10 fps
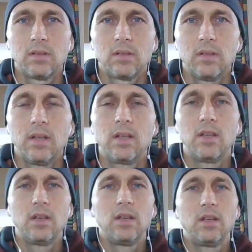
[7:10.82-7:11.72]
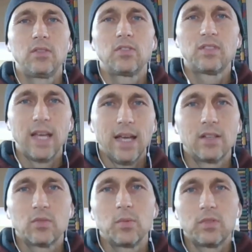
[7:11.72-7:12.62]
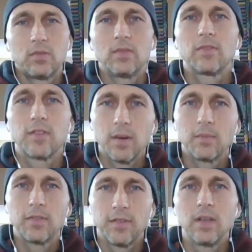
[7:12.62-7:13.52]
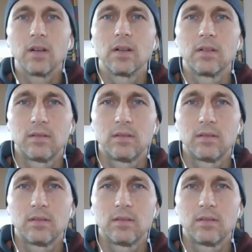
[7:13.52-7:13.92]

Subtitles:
And his stance was from fear.